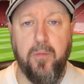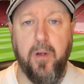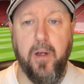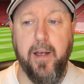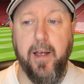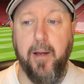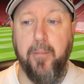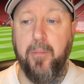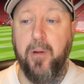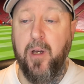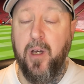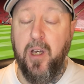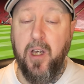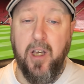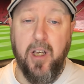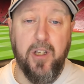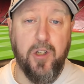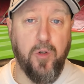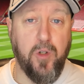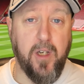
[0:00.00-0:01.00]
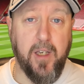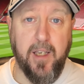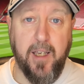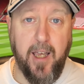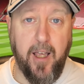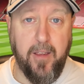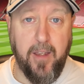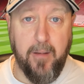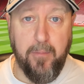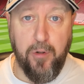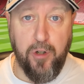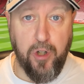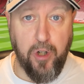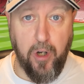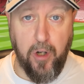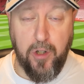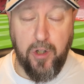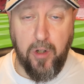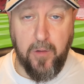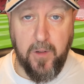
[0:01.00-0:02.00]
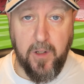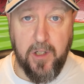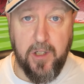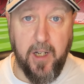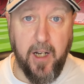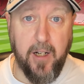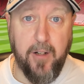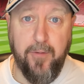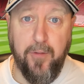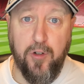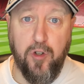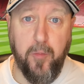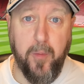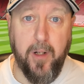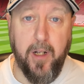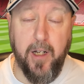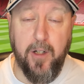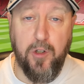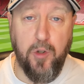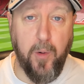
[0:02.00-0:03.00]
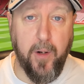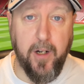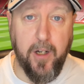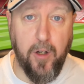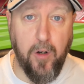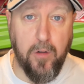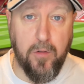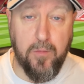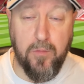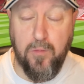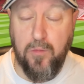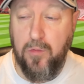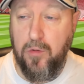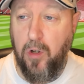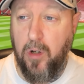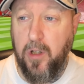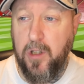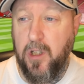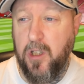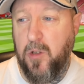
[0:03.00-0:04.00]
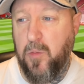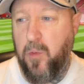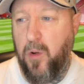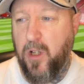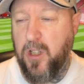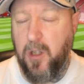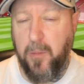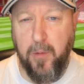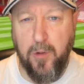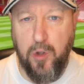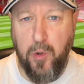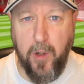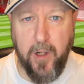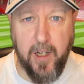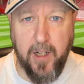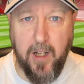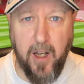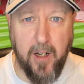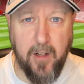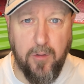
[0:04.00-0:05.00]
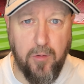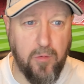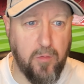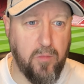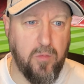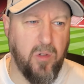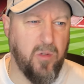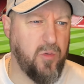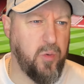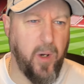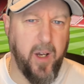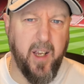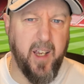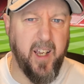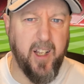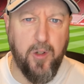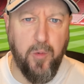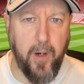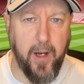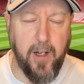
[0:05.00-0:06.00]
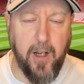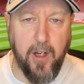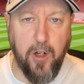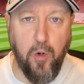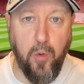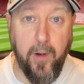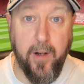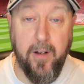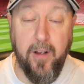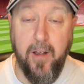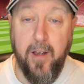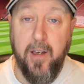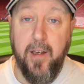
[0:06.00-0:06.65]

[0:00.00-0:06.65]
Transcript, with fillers: Um, so you can get them shirts on the site for something like twenty odd dollars. It works at about 29, 20 or twenty nine quid.